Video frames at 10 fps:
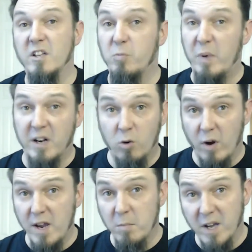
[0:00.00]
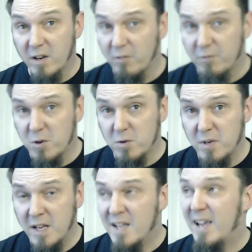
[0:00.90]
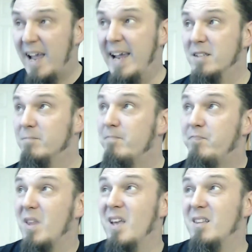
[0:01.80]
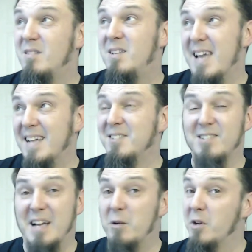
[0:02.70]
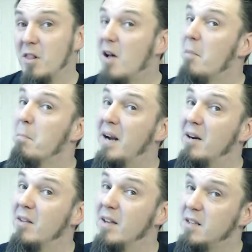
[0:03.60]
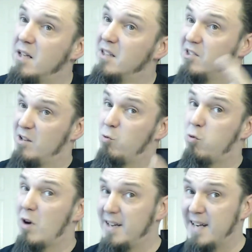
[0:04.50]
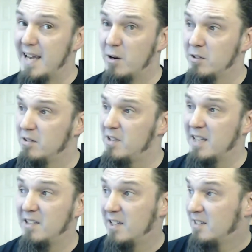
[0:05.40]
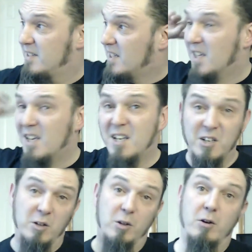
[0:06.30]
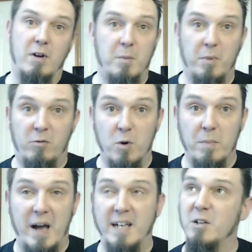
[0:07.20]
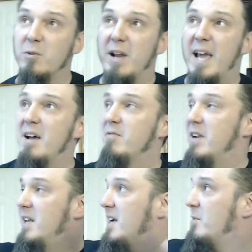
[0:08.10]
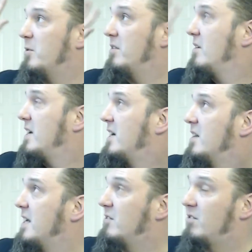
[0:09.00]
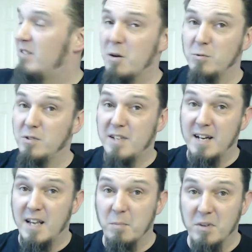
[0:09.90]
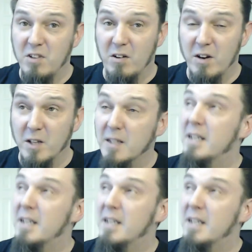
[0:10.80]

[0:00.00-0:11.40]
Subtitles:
It's been a great microphone, and it can sound a lot better than it does like right now, because as you can tell, if you look around my room, I don't have any kind of like sound deadening material.